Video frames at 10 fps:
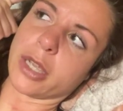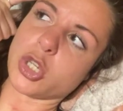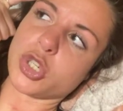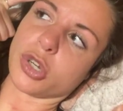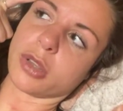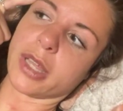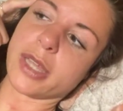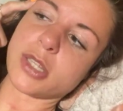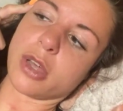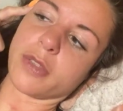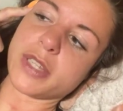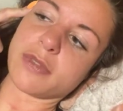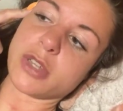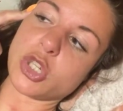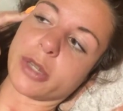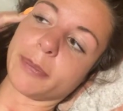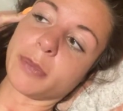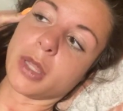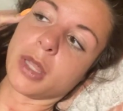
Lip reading: Like surely I saw this vision.